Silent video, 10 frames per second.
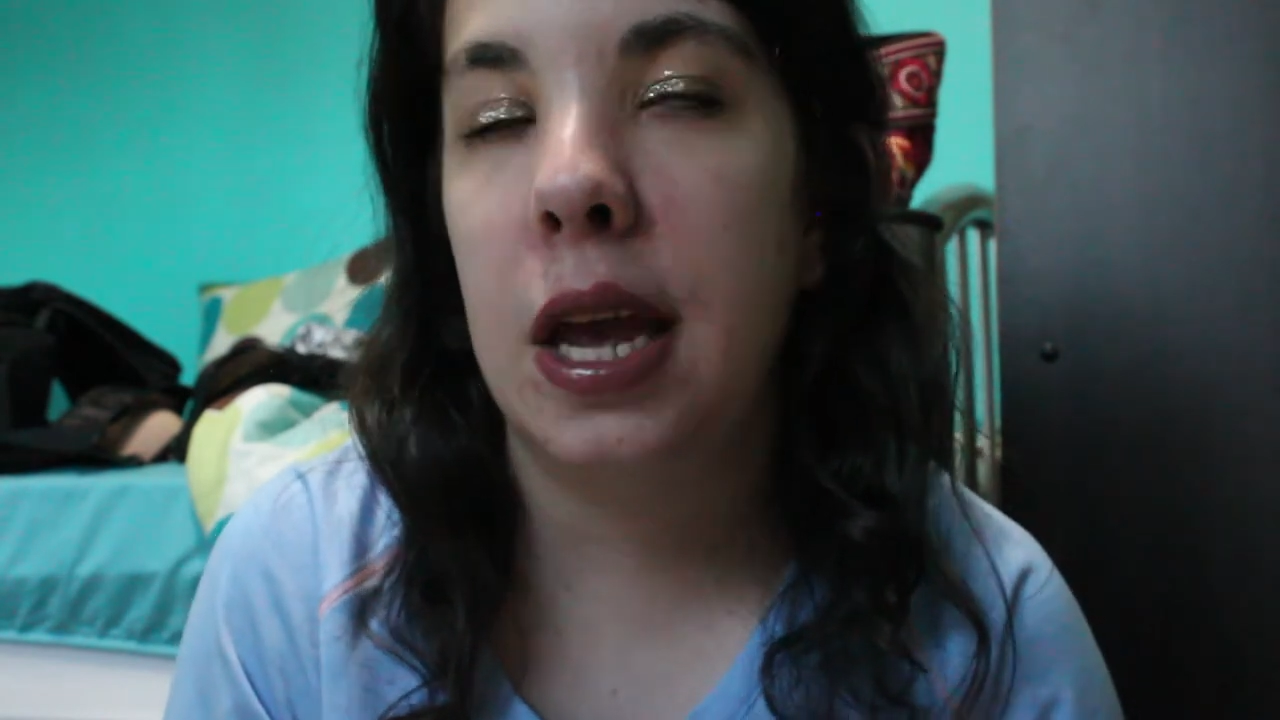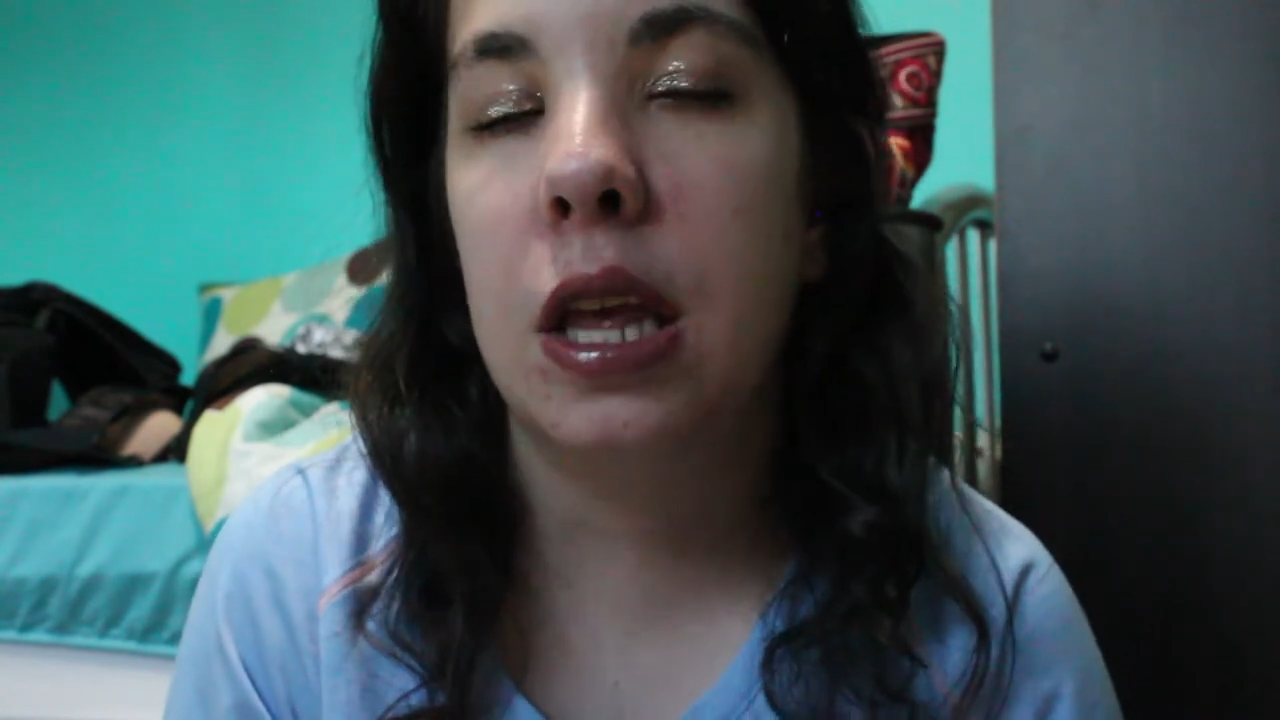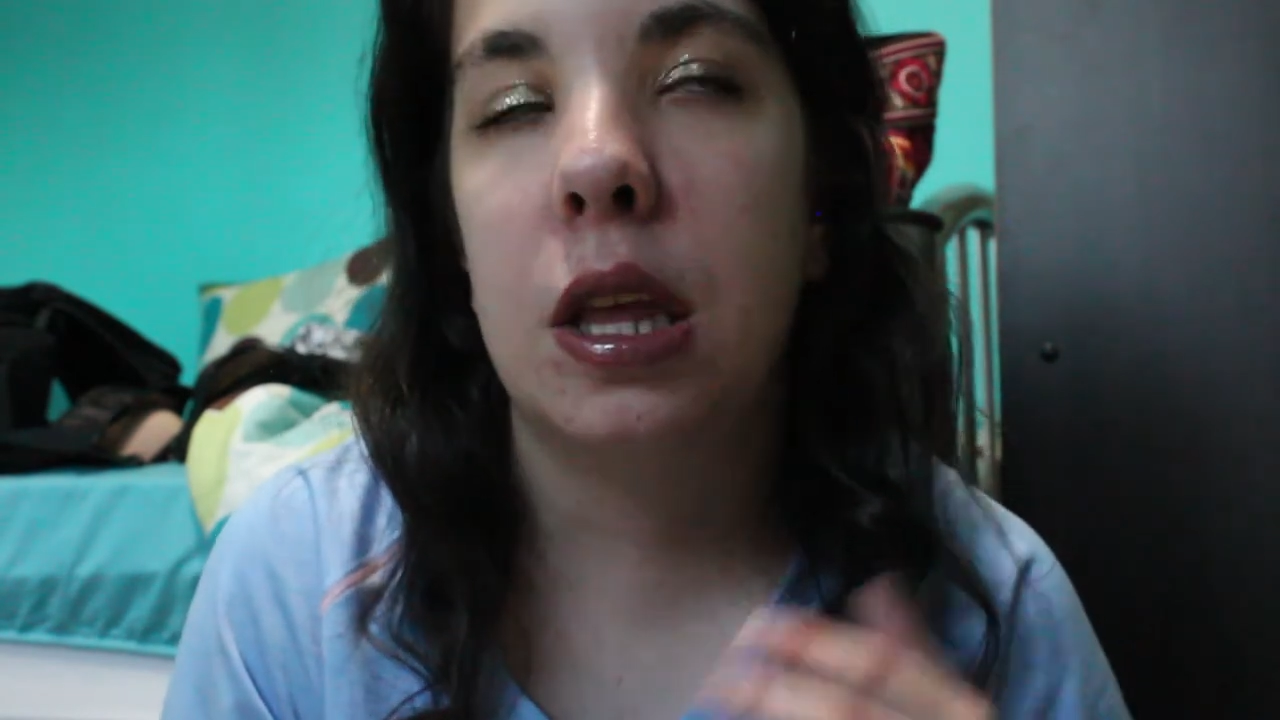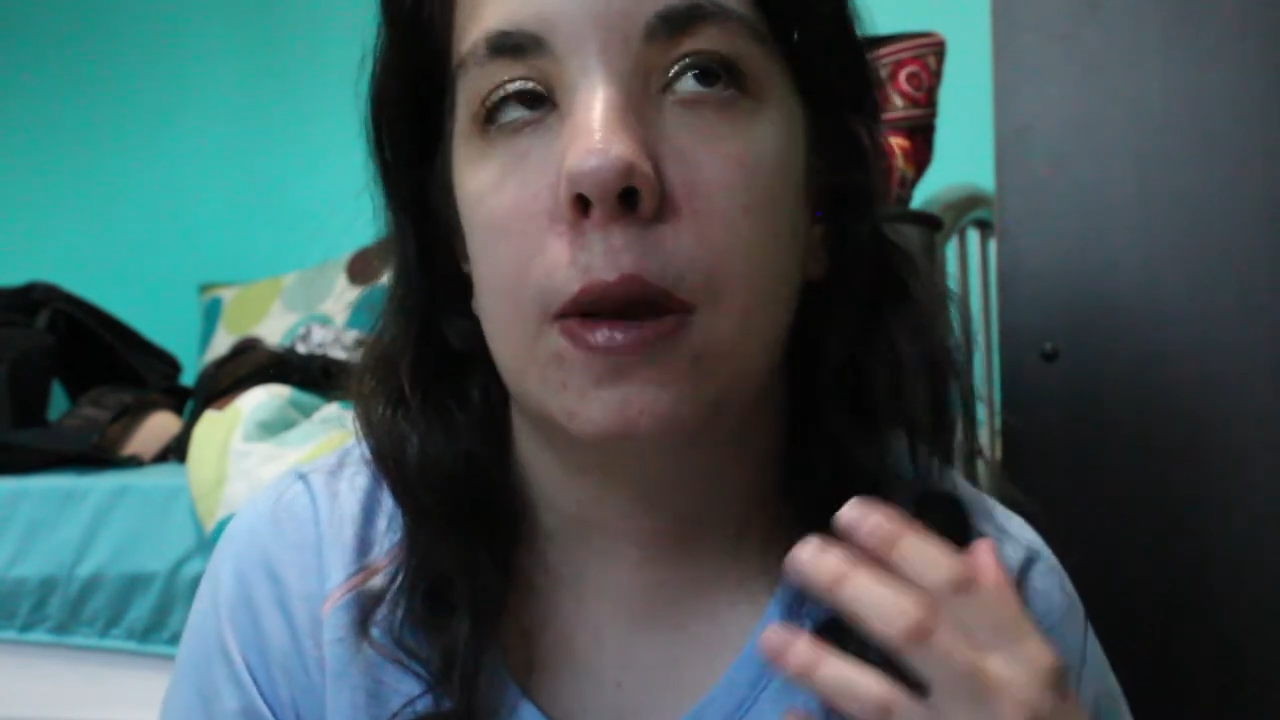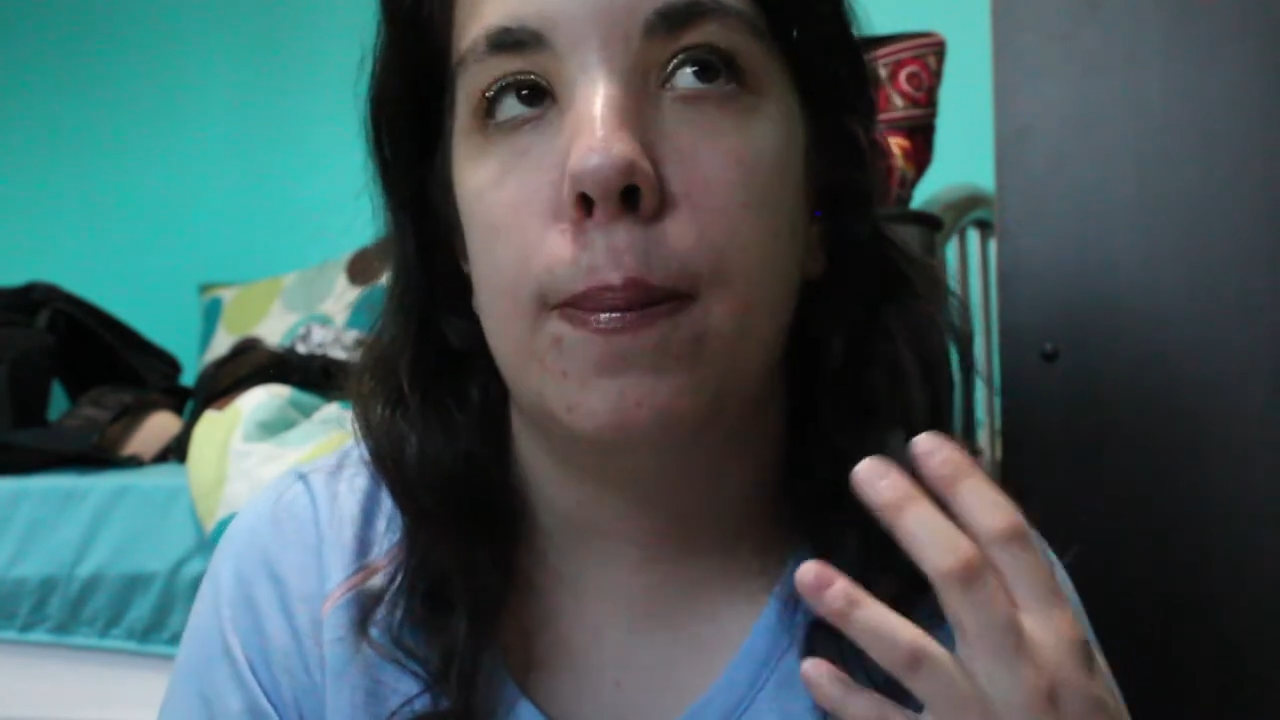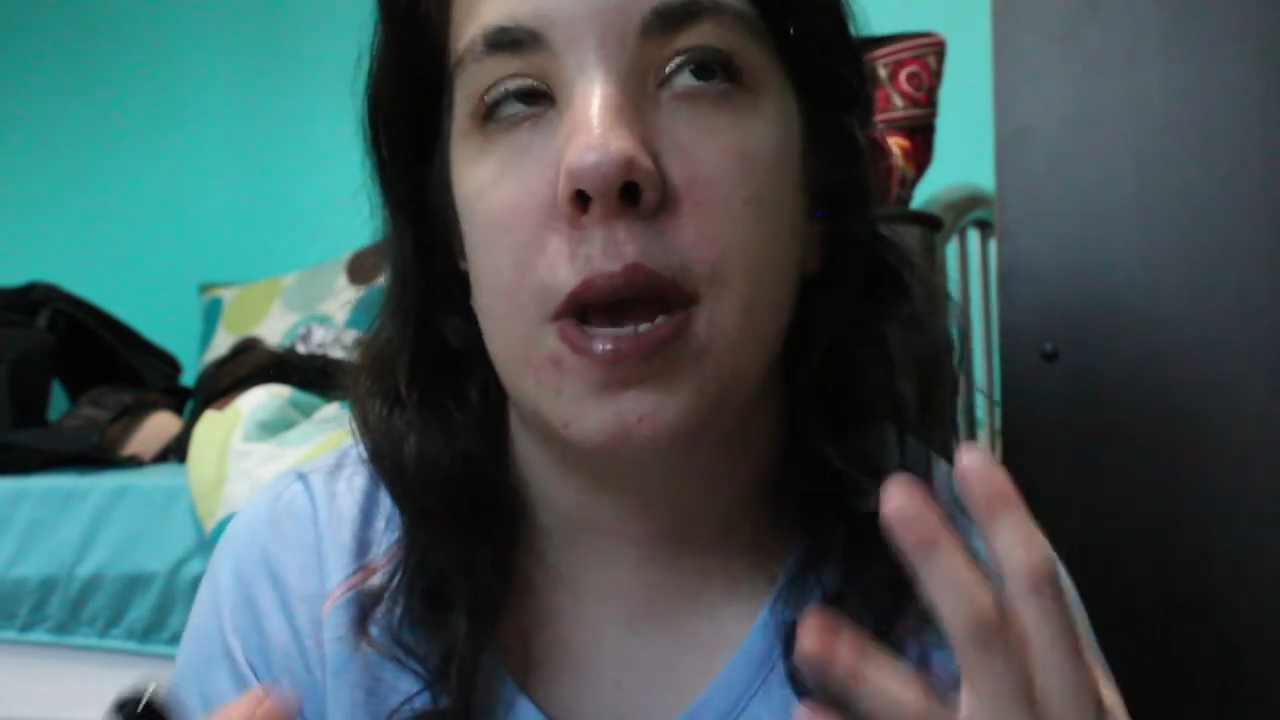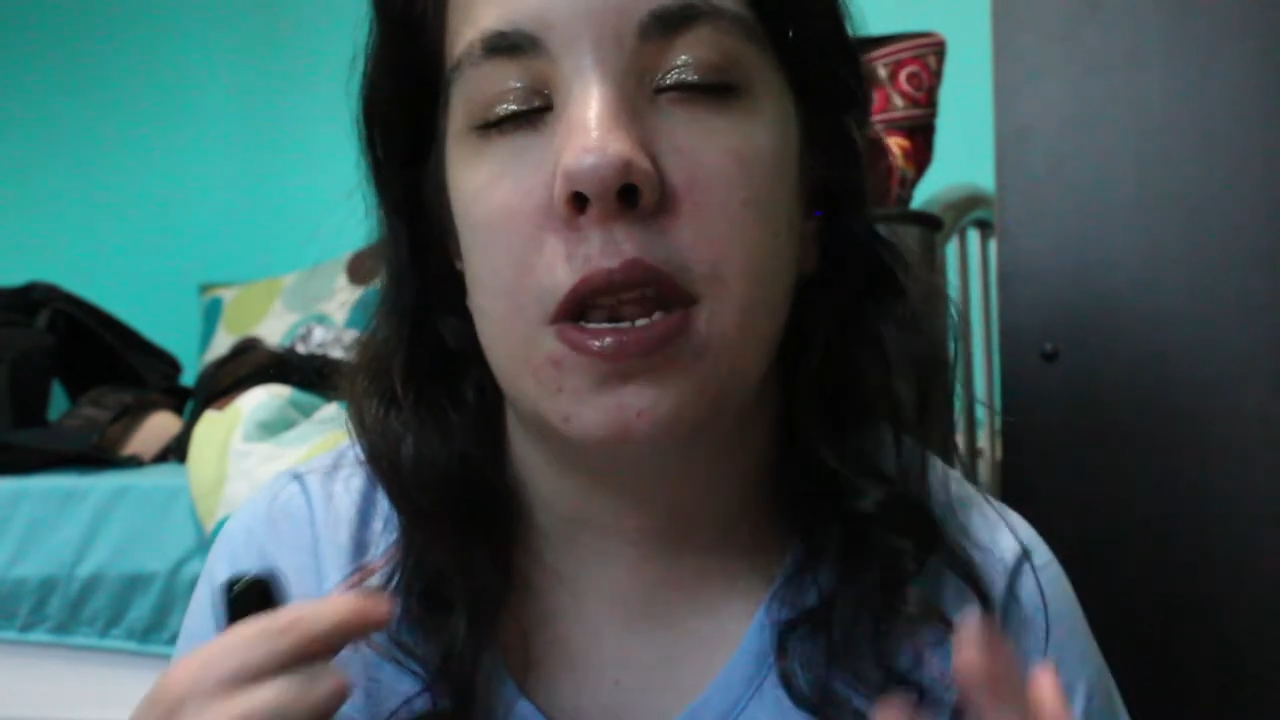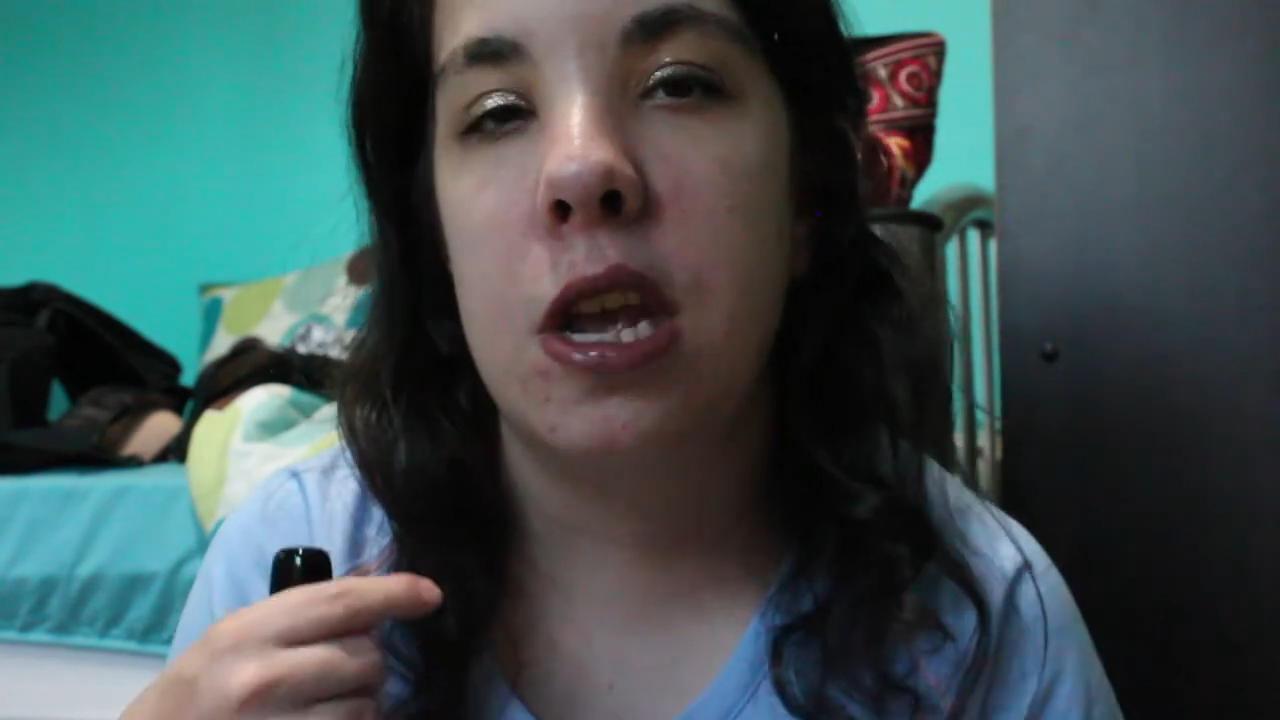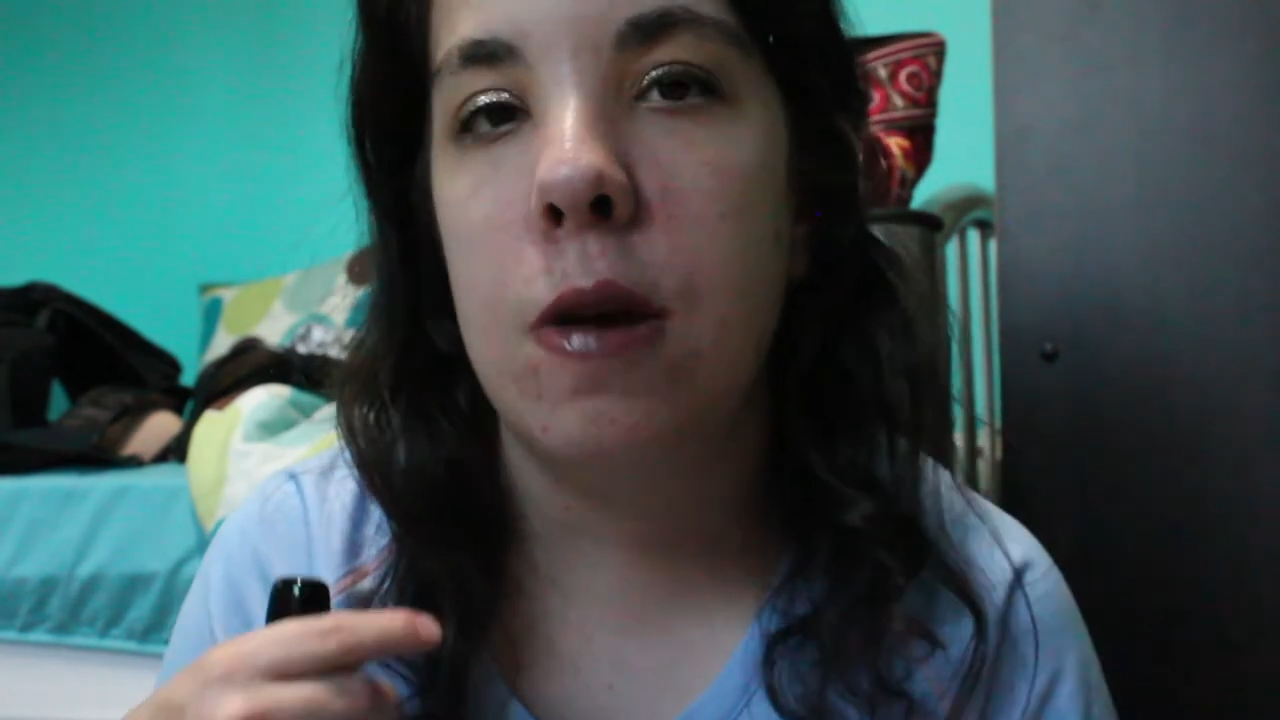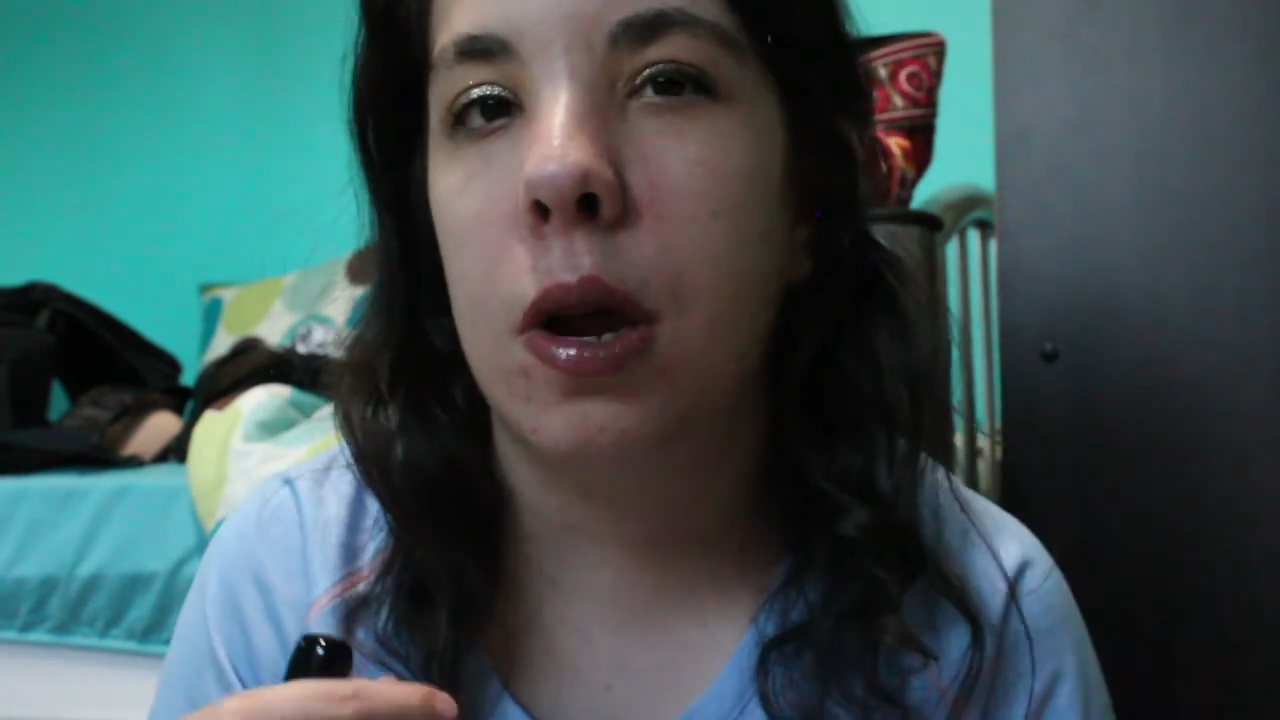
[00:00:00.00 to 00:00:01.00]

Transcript: it's minty,